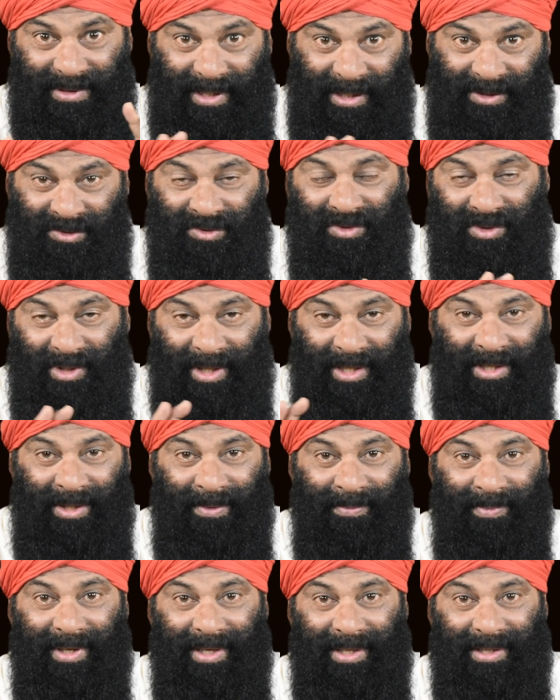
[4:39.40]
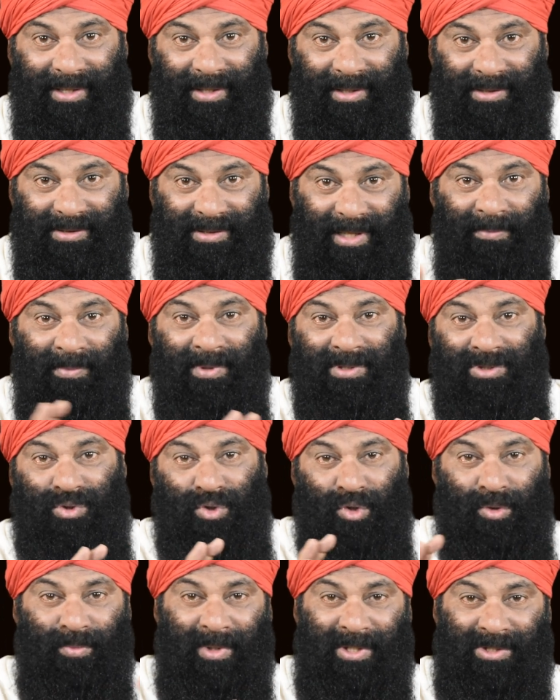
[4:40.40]
Kattal in the burlingan,
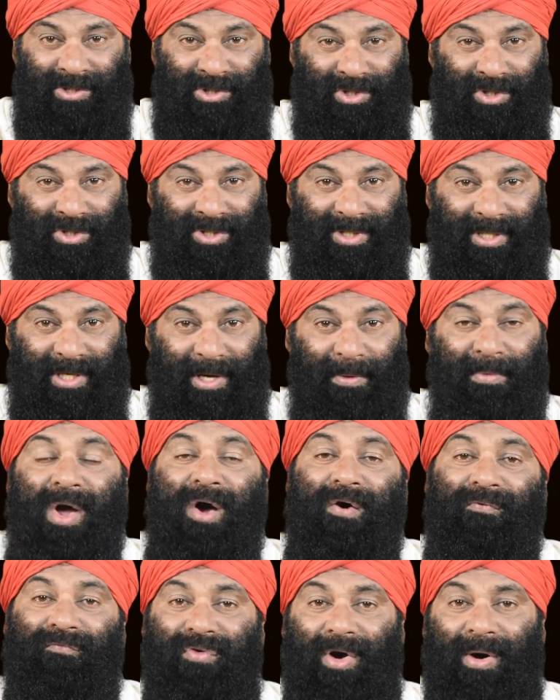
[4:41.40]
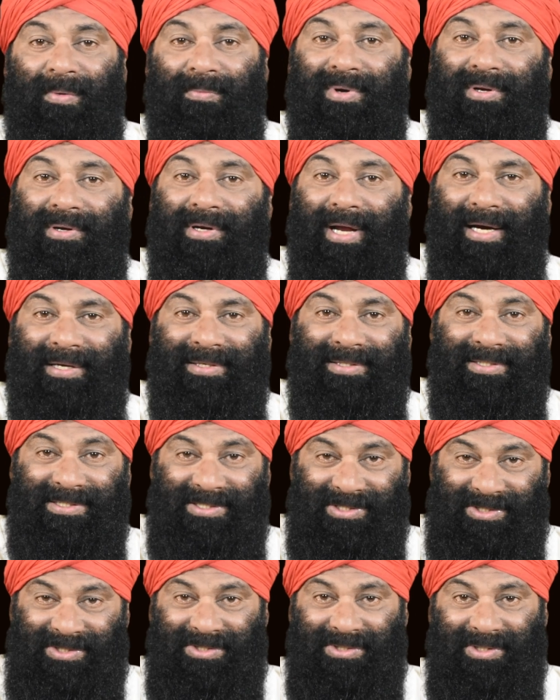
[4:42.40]
tamasoma jyotirgam. From
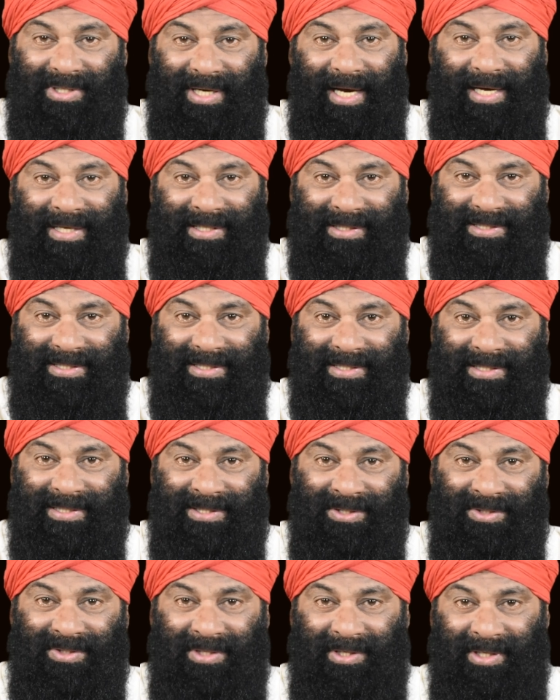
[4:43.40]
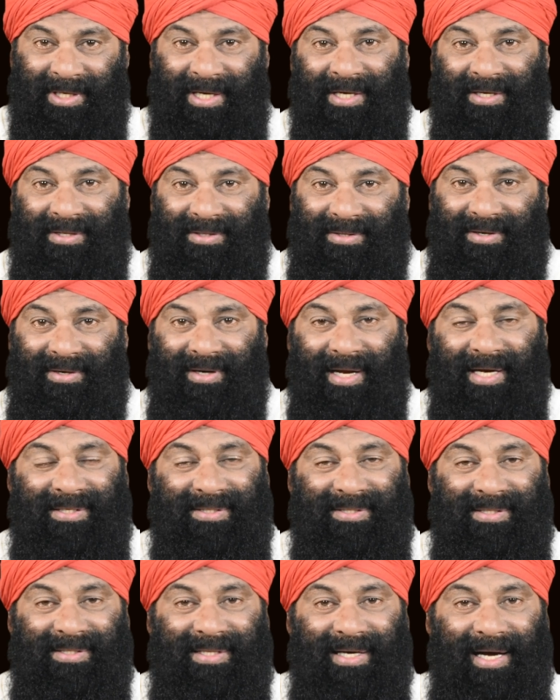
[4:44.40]
darkness to light, you create the
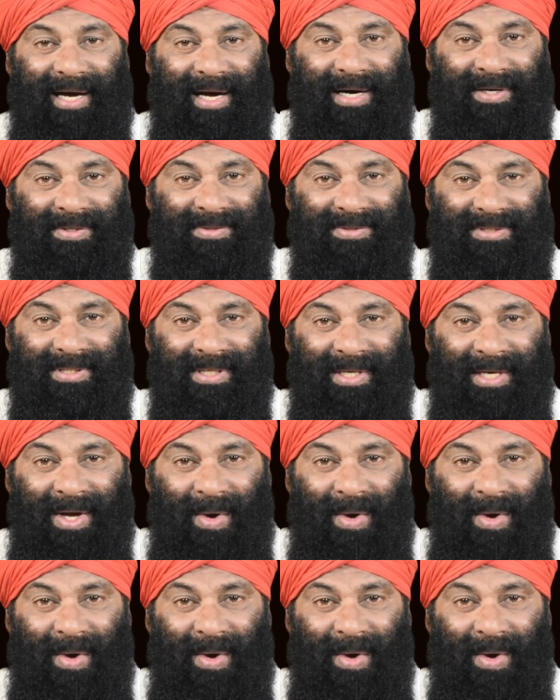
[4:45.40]
light in the house.